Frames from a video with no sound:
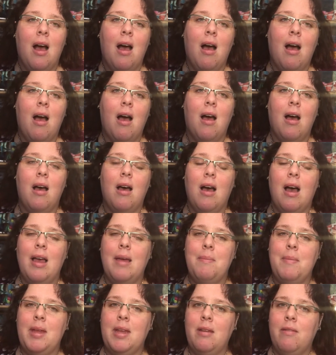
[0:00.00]

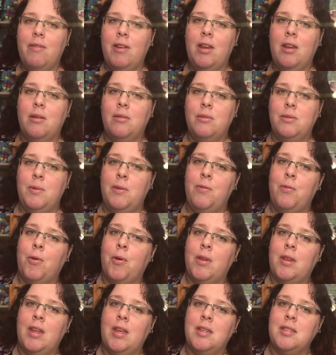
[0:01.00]
I made a video
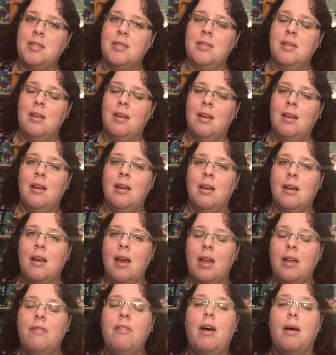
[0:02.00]
before this
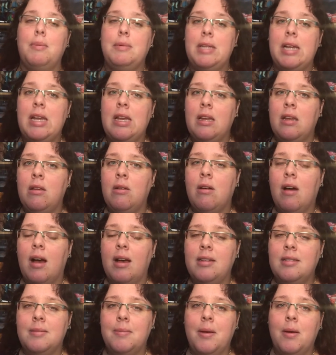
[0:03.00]
kind of updating you
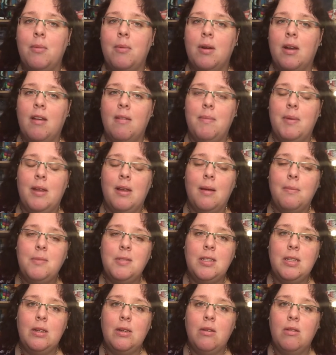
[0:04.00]
guys about what I've been
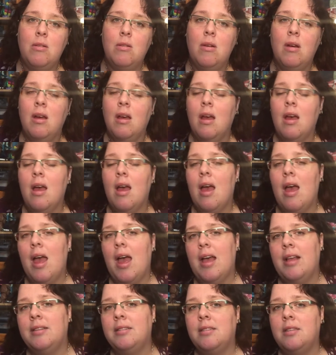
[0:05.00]
up to
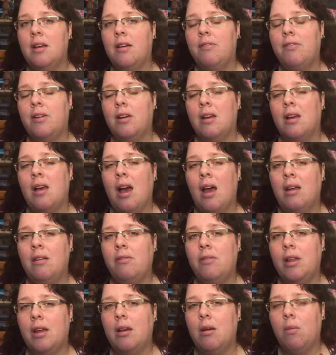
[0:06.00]
and stuff, kind
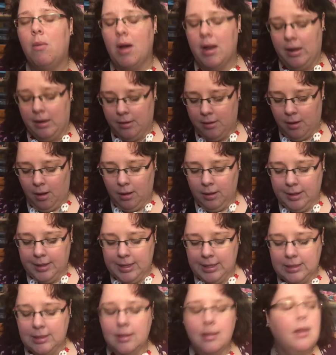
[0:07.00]
of like a wine and
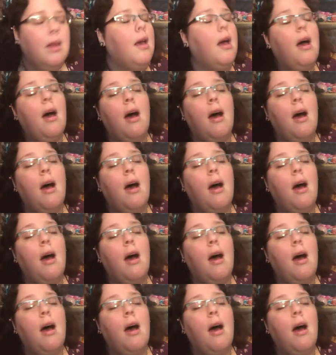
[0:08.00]
dollies.